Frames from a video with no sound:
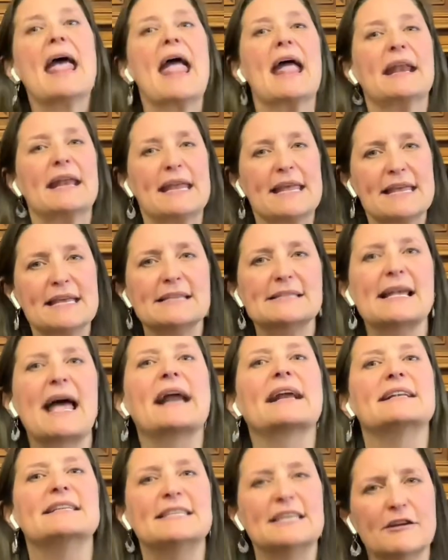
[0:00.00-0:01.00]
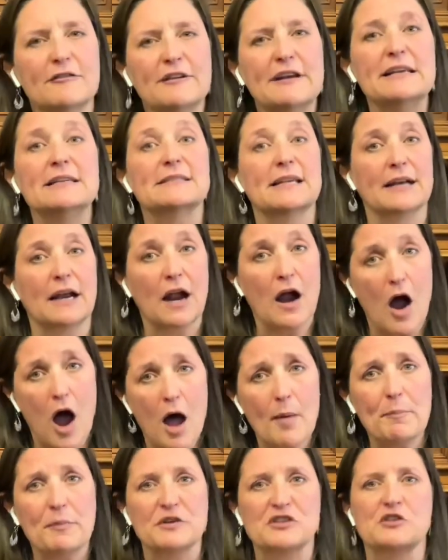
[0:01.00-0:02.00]
and his activities and
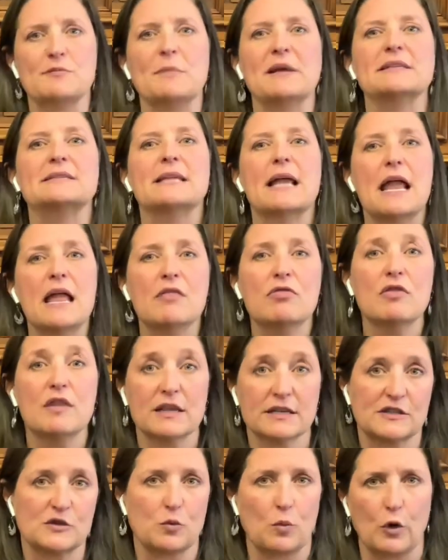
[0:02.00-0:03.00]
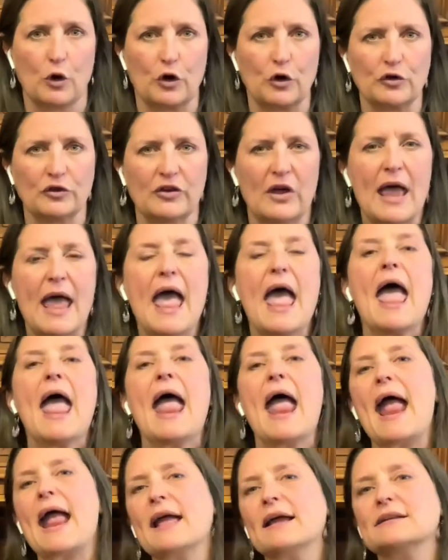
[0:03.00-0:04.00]
accomplishments in this world.
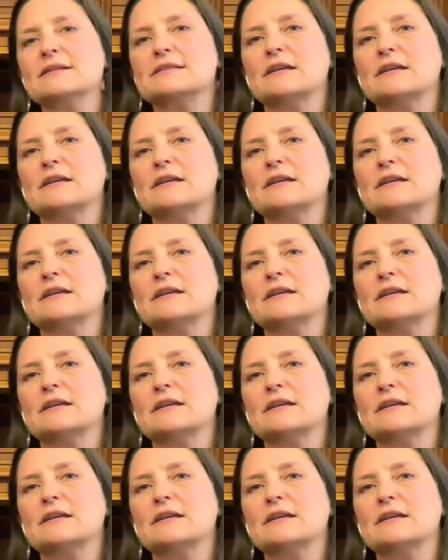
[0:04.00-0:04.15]
And